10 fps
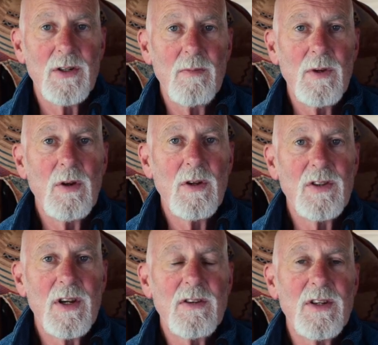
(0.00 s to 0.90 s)
them, you can
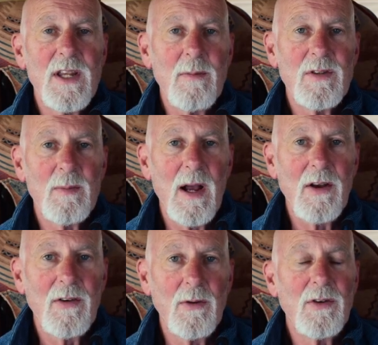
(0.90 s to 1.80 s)
seriously damage the
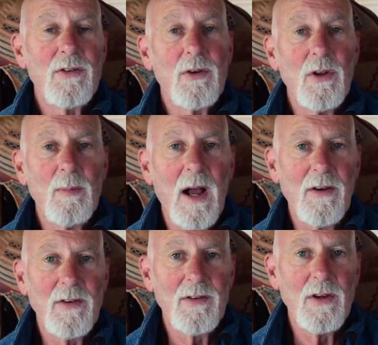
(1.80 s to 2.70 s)
battery or destroy the
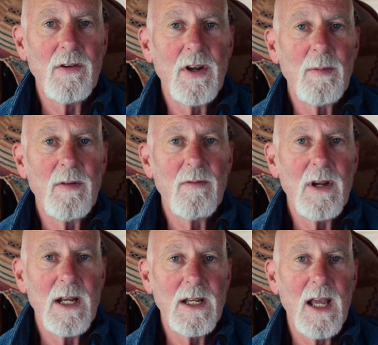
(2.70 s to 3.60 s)
battery, so you've got to be
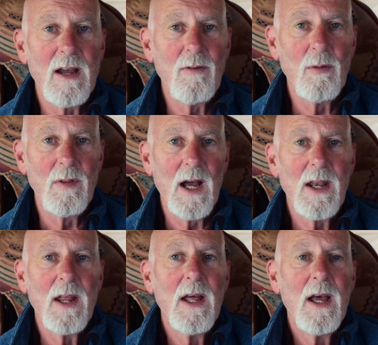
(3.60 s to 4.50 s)
really careful with that.